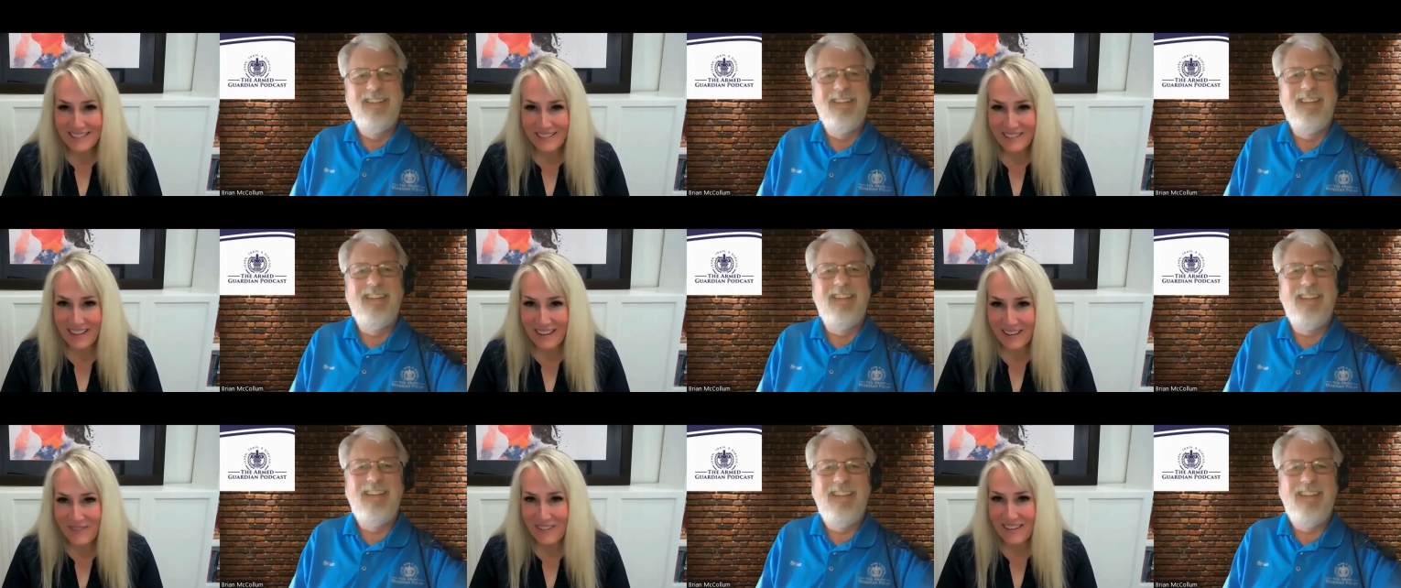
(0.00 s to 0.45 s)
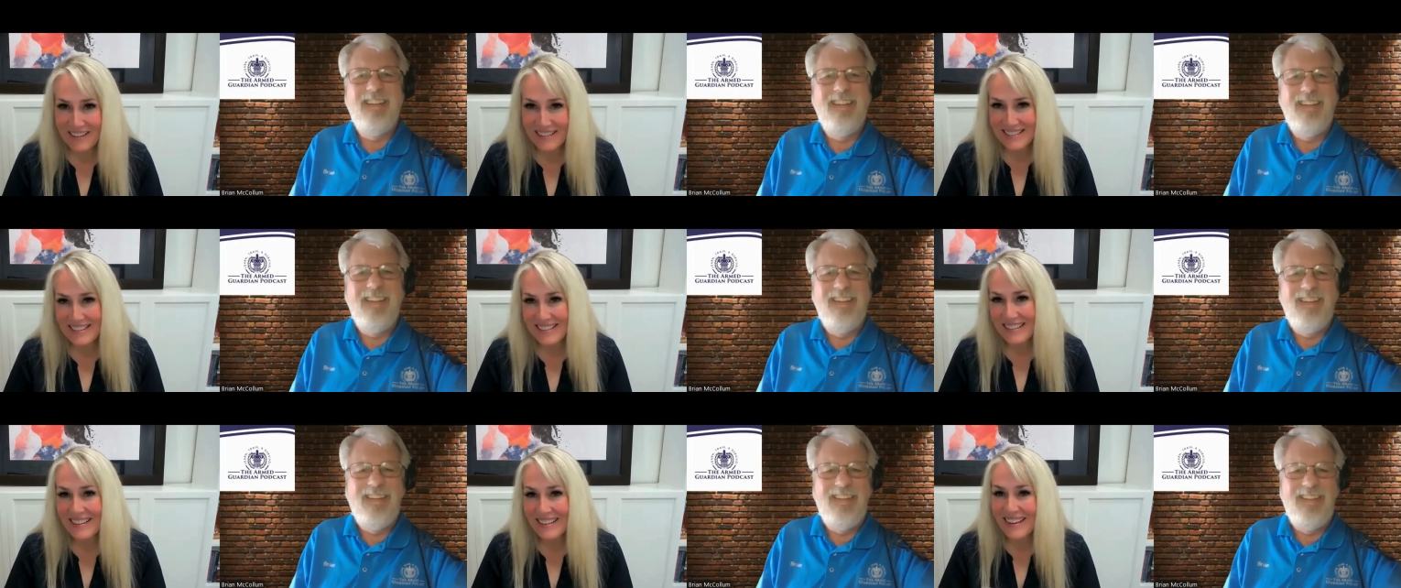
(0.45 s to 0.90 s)
Speaker 1: so that makes
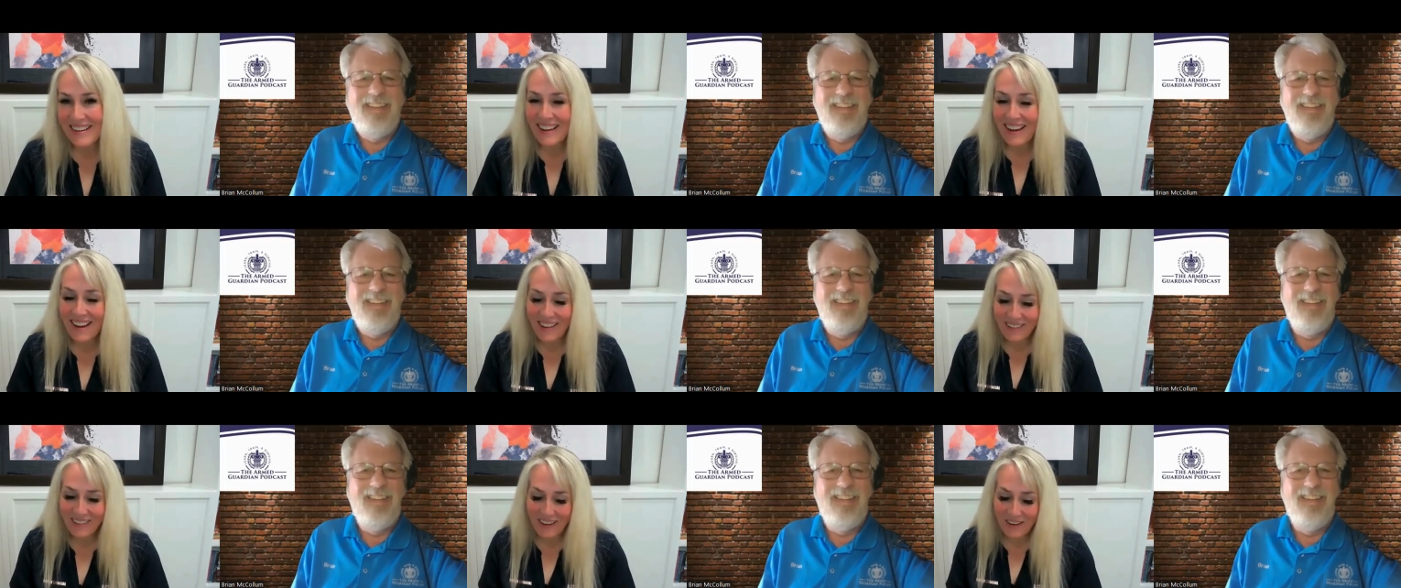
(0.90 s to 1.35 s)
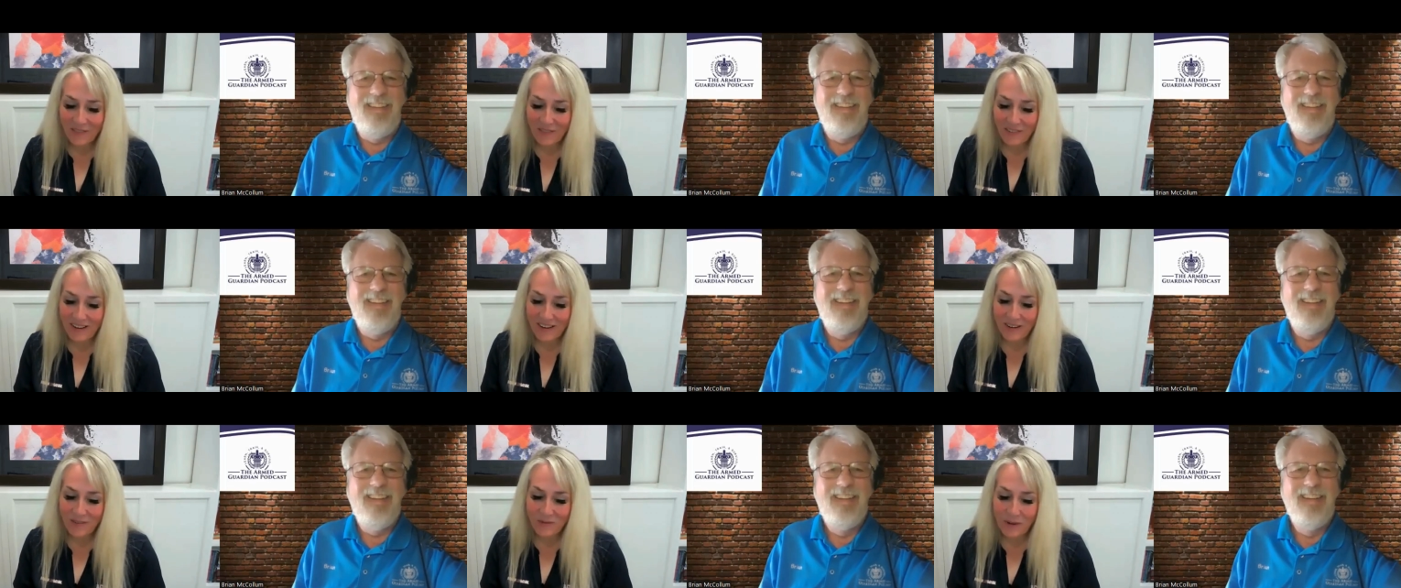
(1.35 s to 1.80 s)
it a lot of
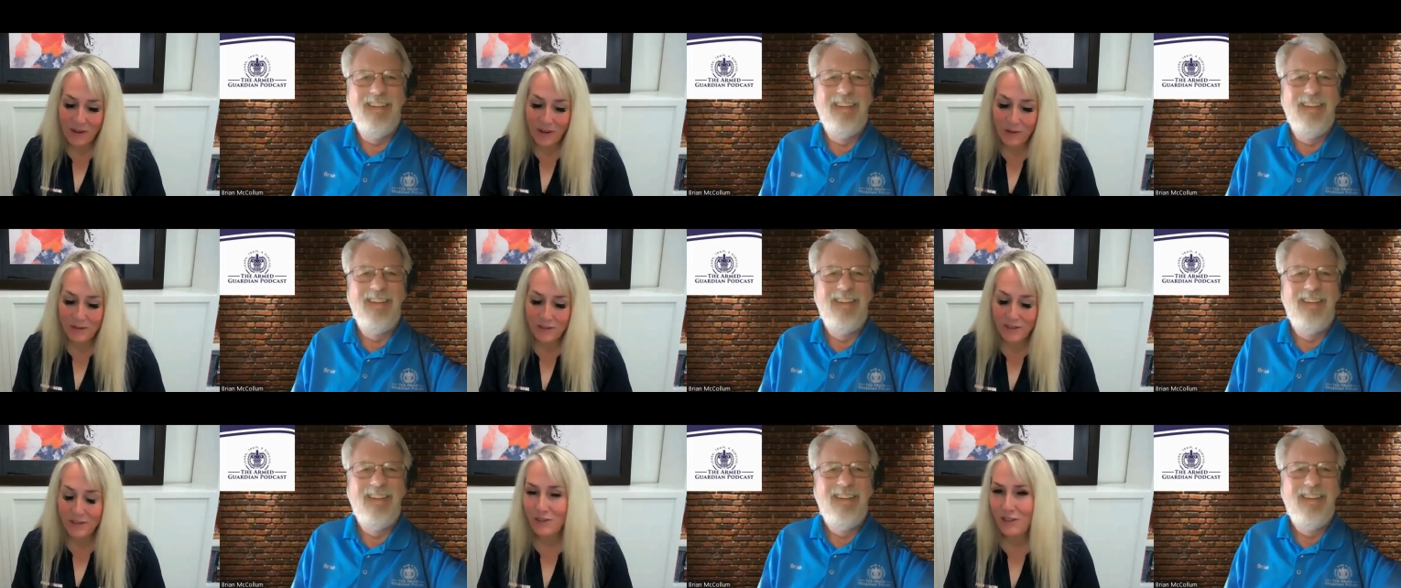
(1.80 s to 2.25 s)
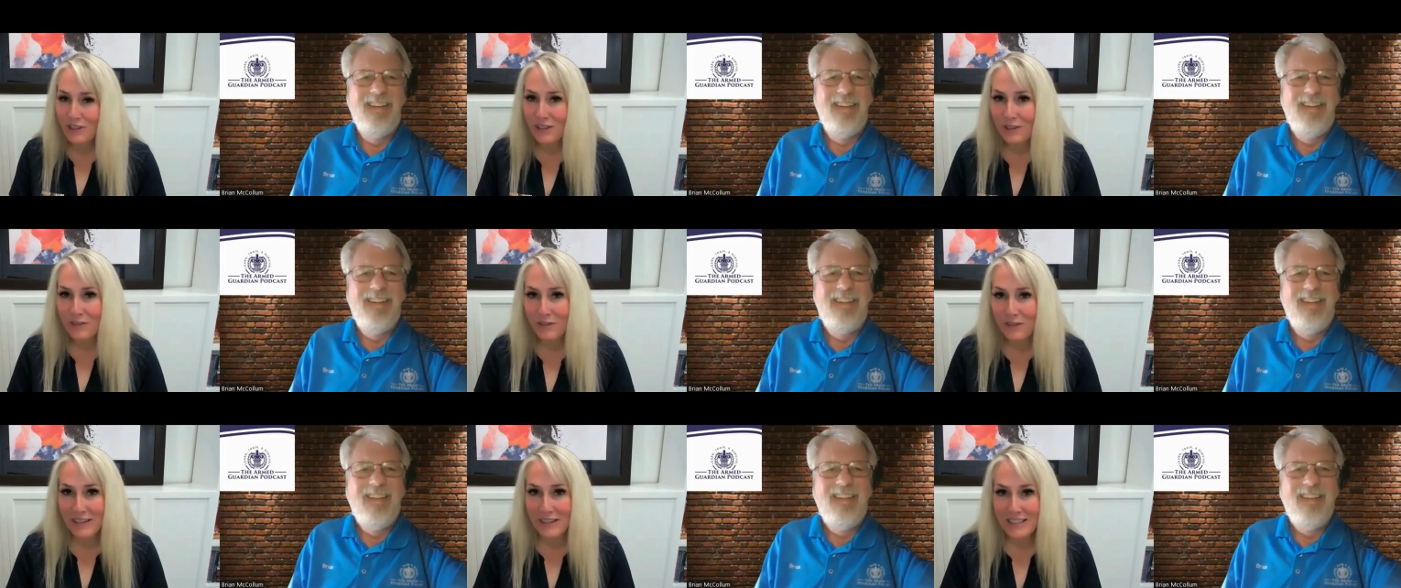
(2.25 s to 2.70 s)
fun. And we also cheer
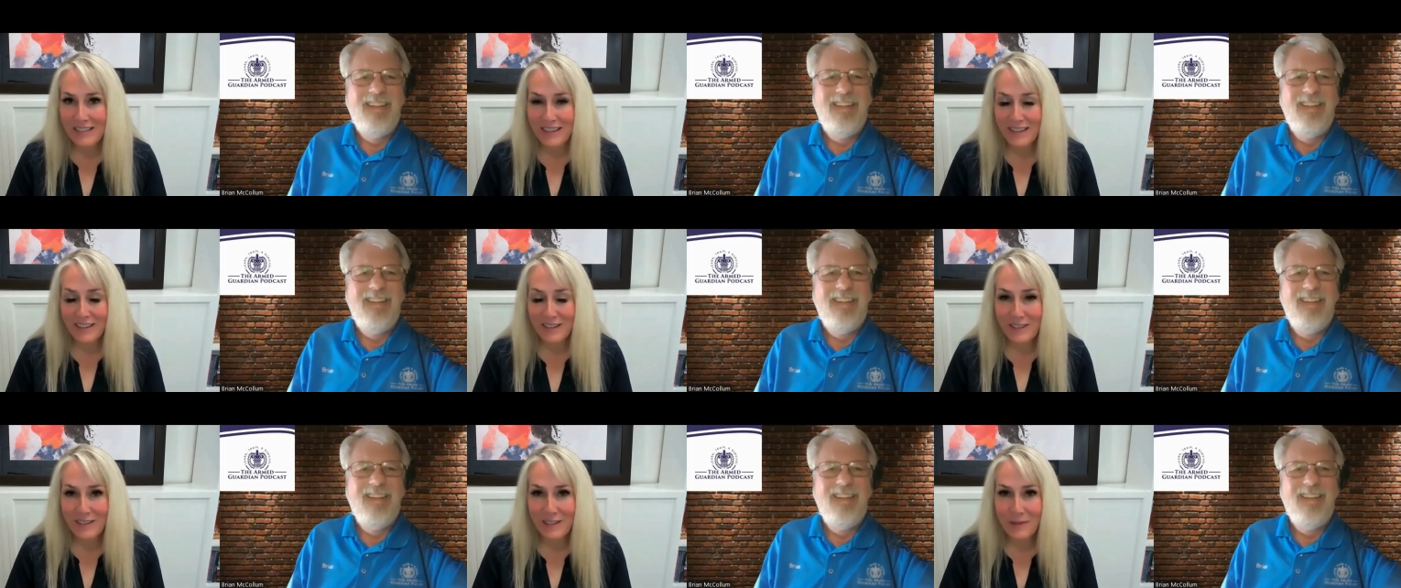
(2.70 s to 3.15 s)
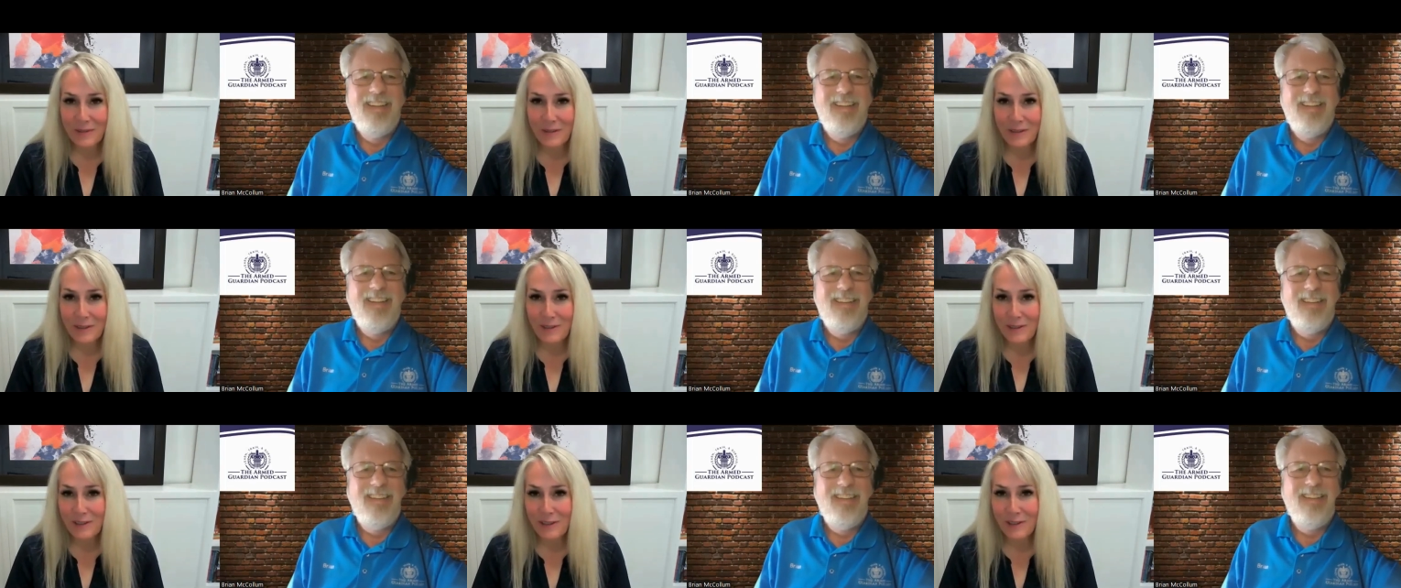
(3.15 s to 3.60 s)
for each other. So when
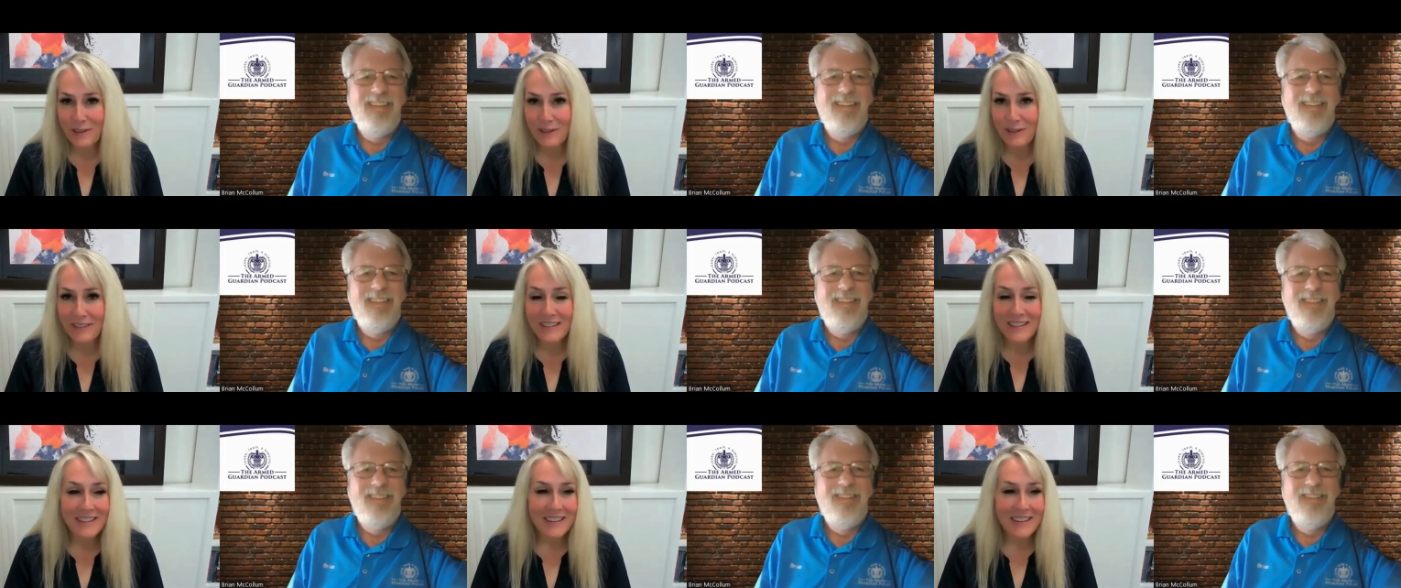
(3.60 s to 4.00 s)
you shoot,